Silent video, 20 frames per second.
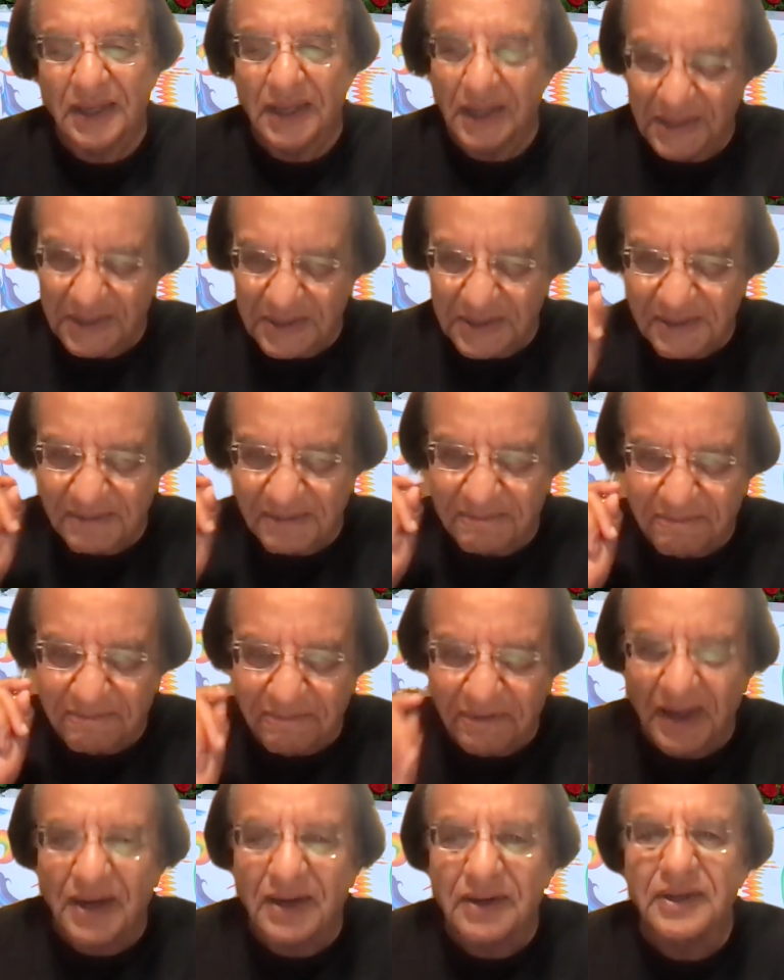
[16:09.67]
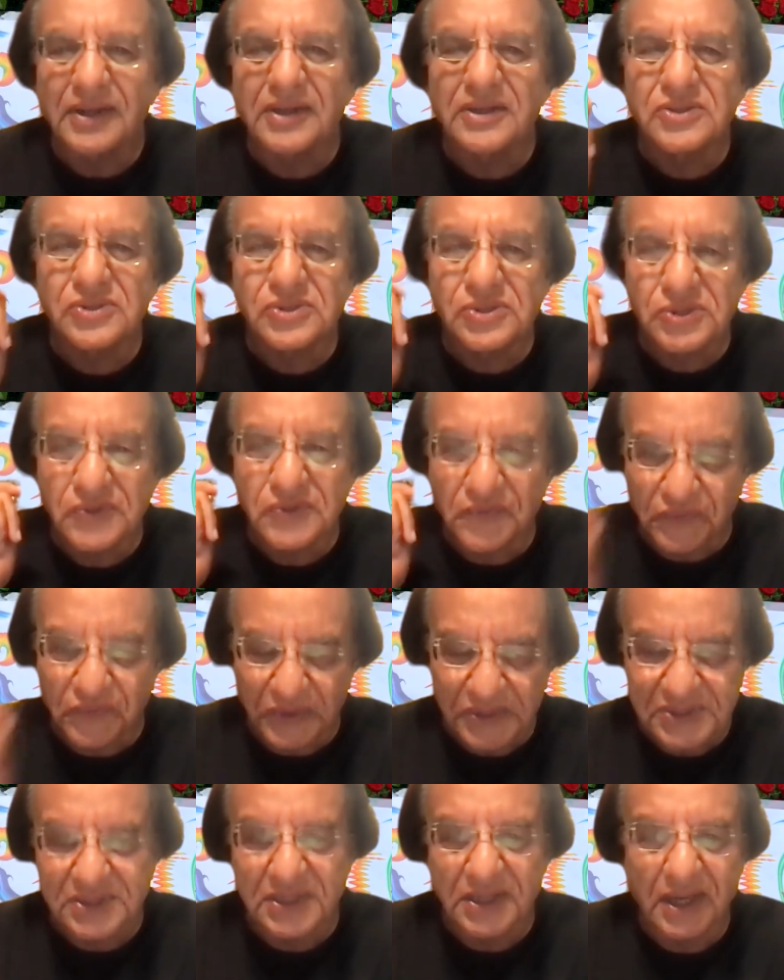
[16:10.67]
It is a very
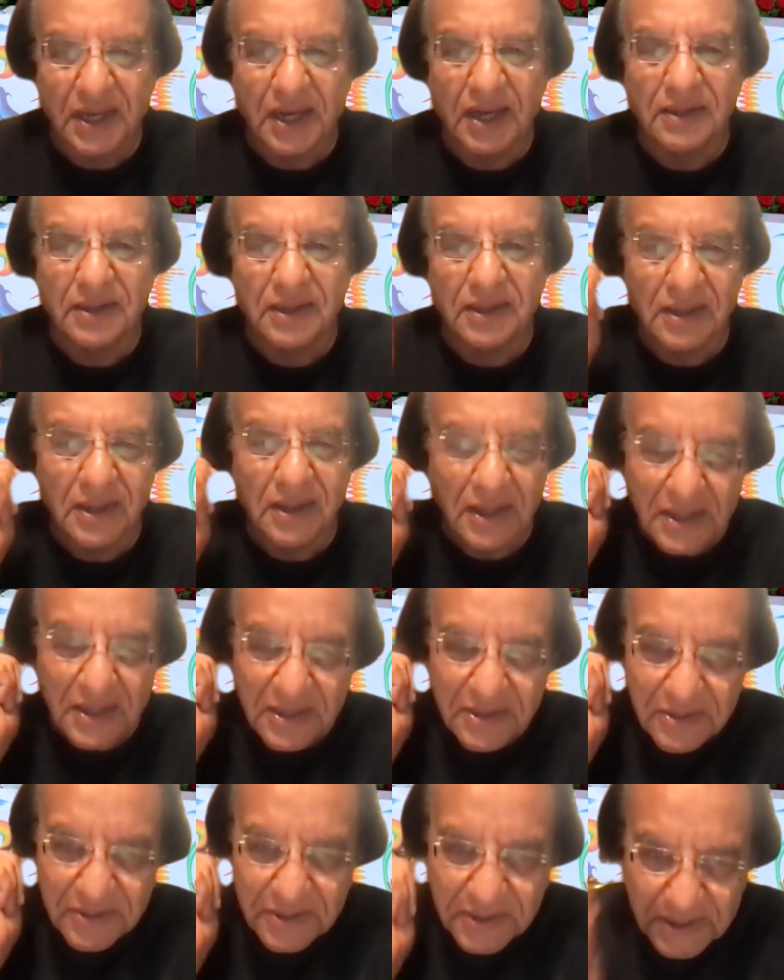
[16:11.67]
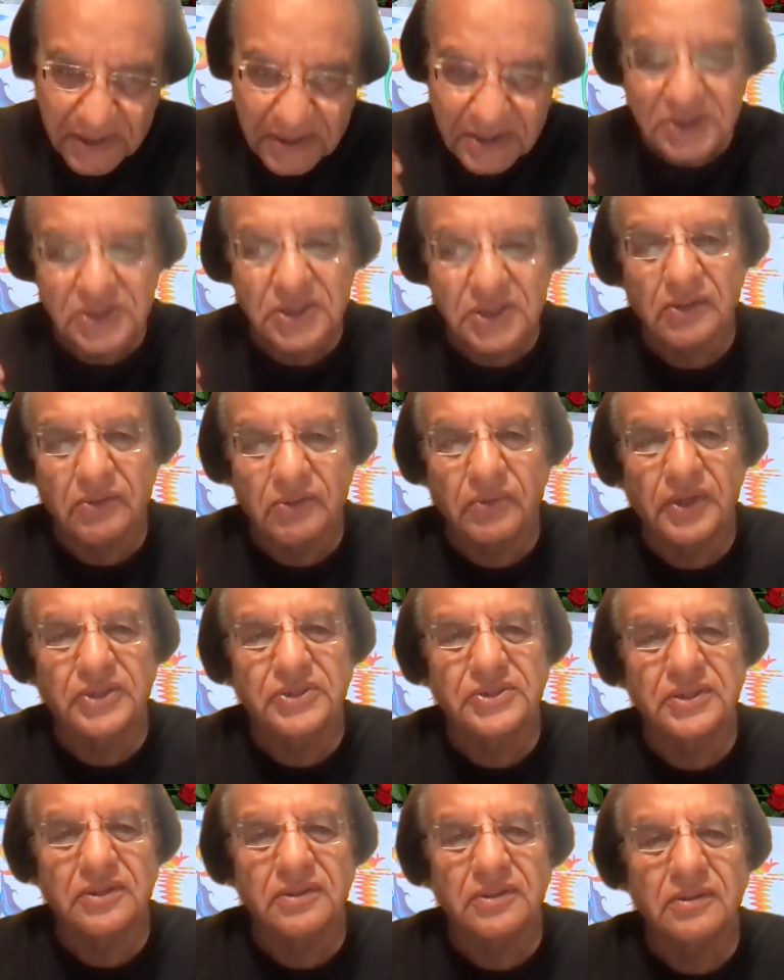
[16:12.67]
sophisticated third
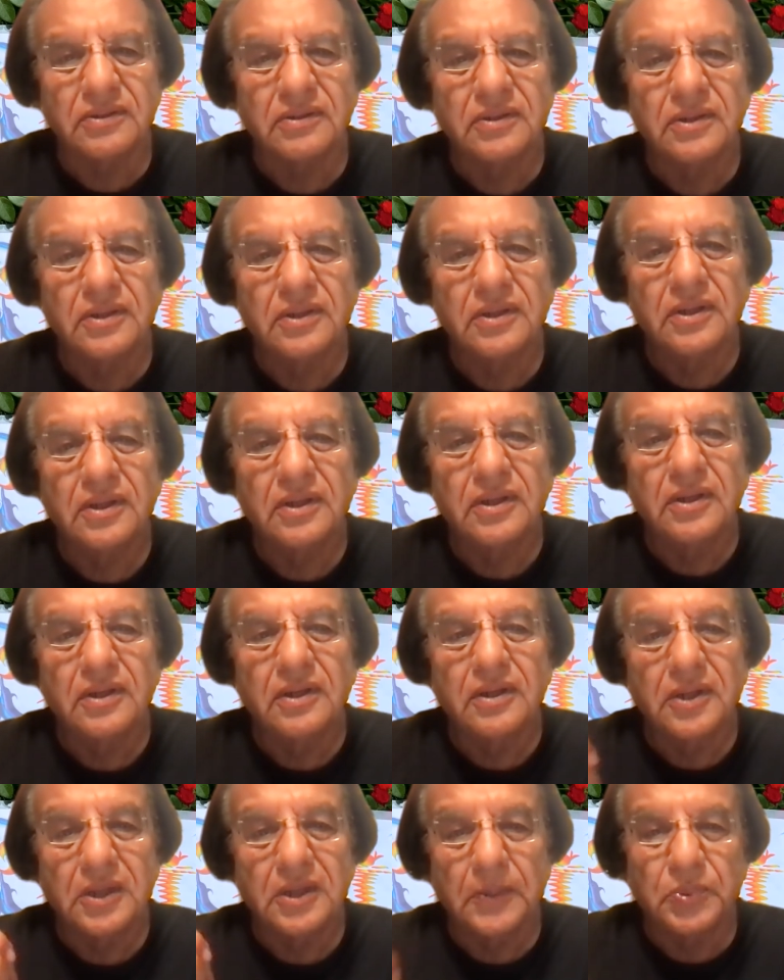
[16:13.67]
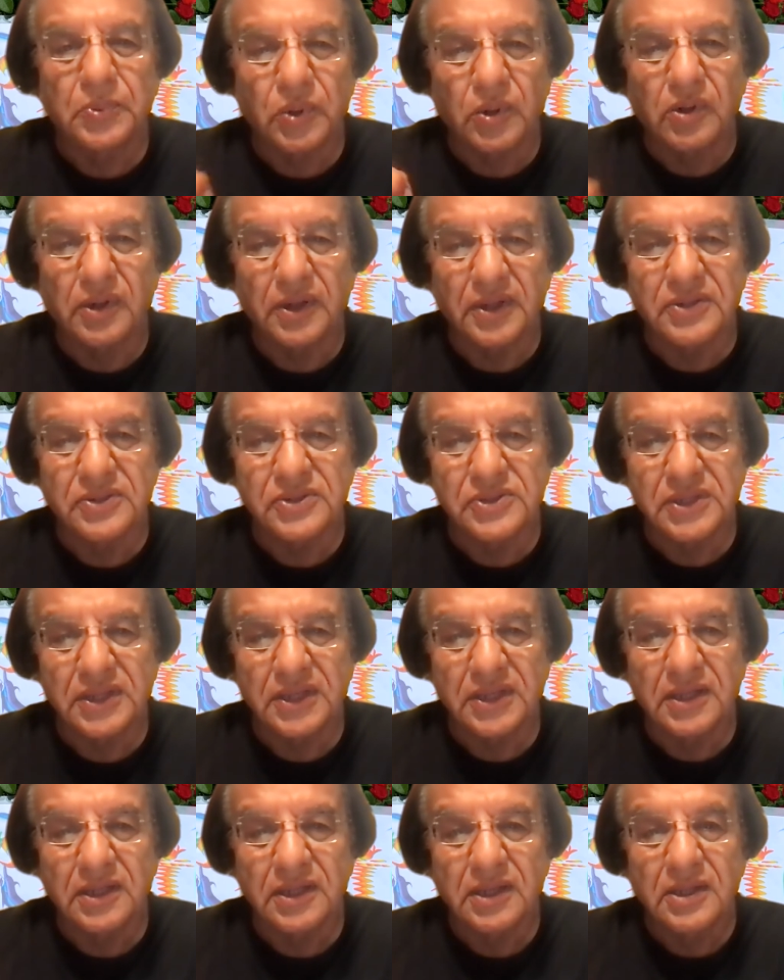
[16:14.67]
generation
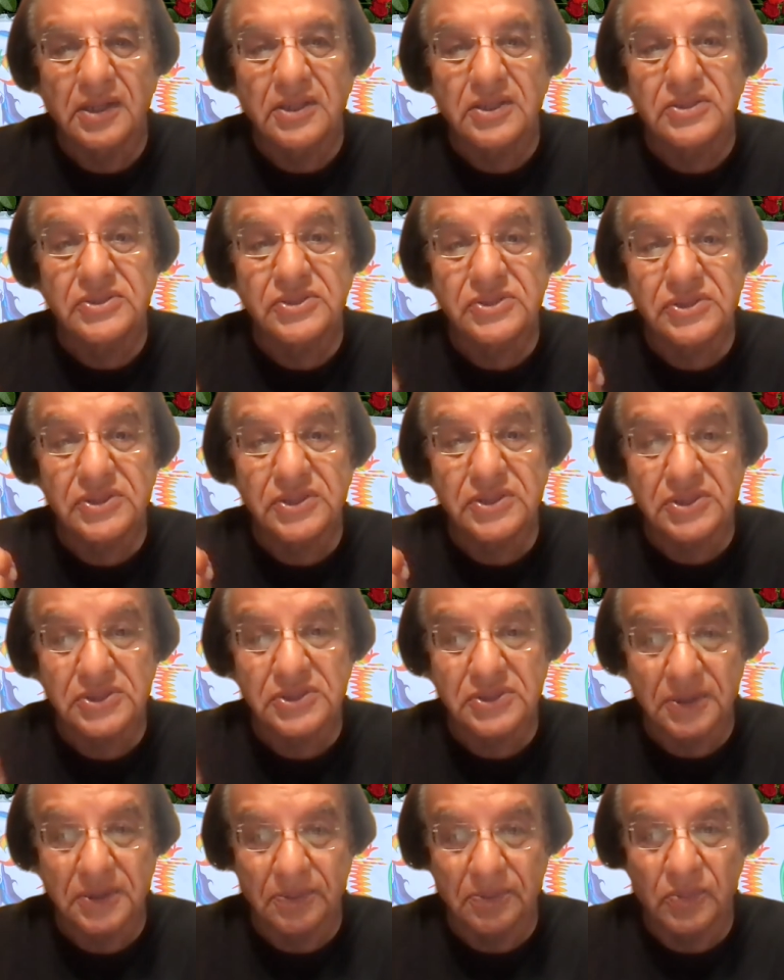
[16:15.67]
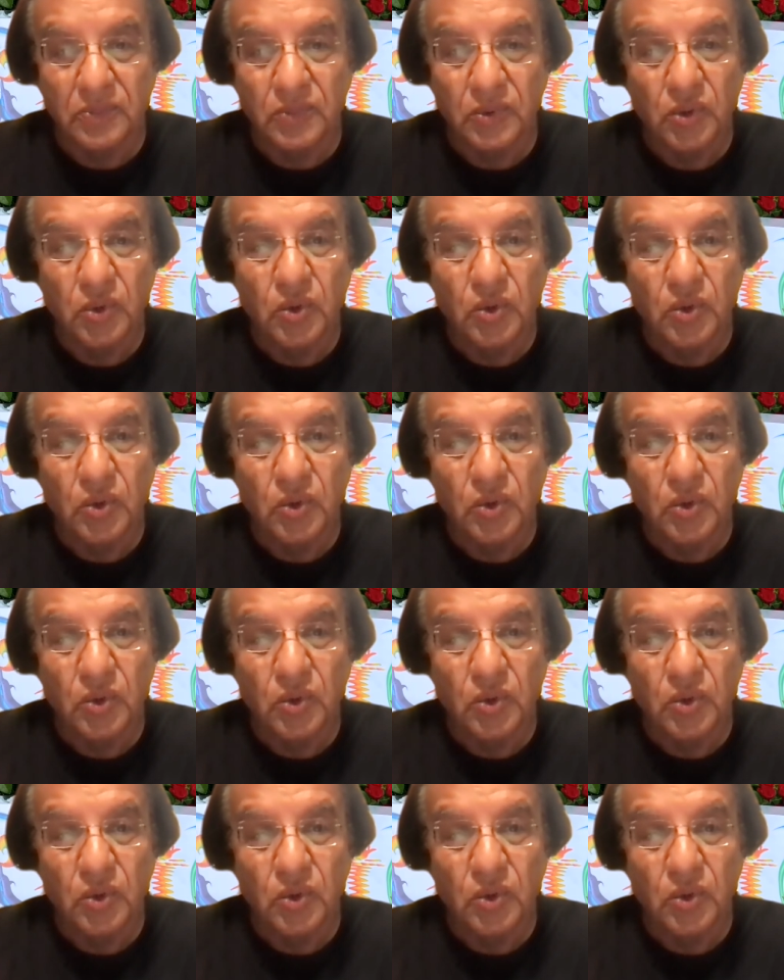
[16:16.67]
cryptocurrency system